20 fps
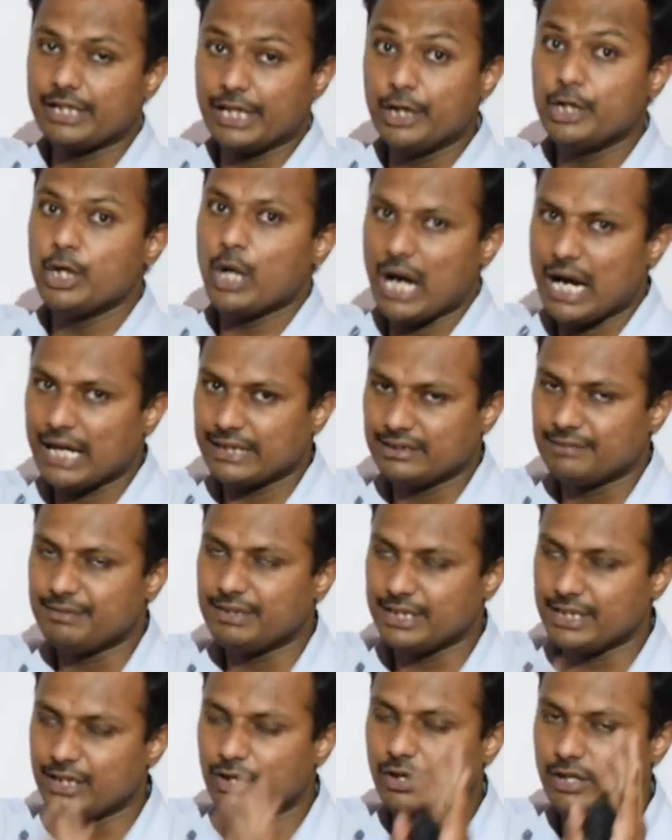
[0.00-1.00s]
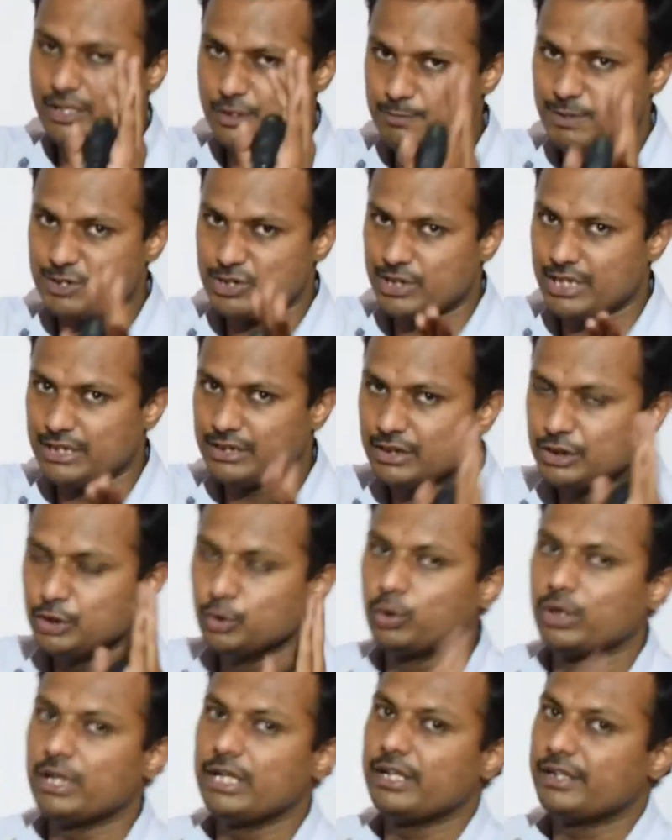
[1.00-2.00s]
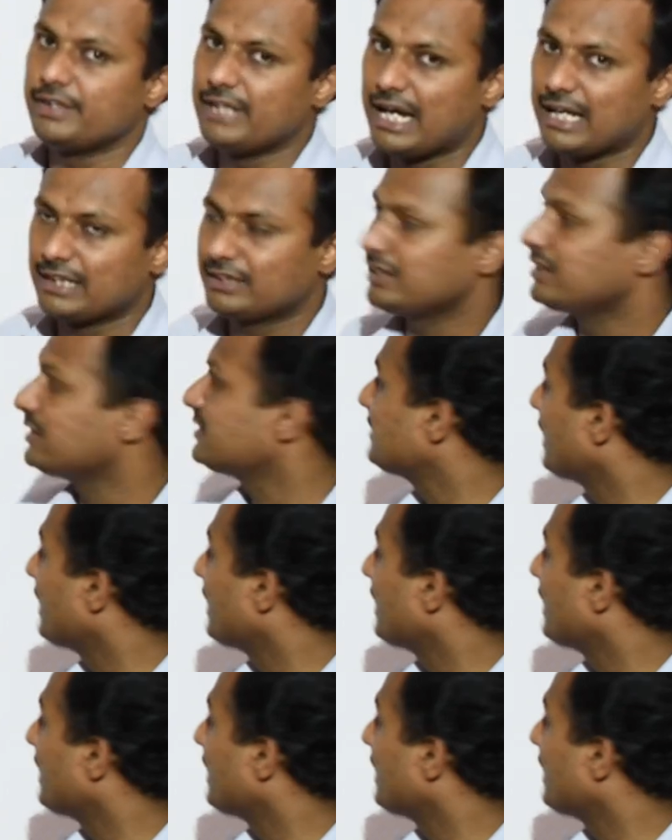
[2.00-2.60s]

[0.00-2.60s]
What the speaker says: radioactivity, or especially the nuclear reactors,